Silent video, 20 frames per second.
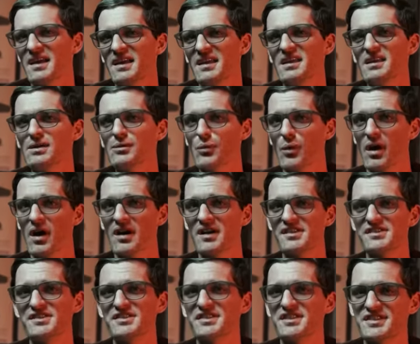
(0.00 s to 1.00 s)
He
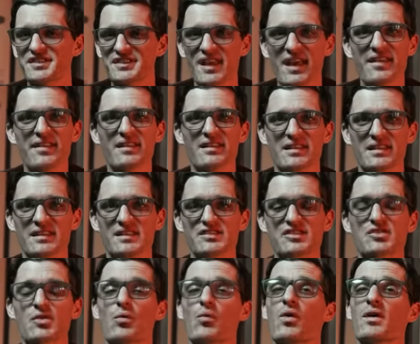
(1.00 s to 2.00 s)
was, to say the least,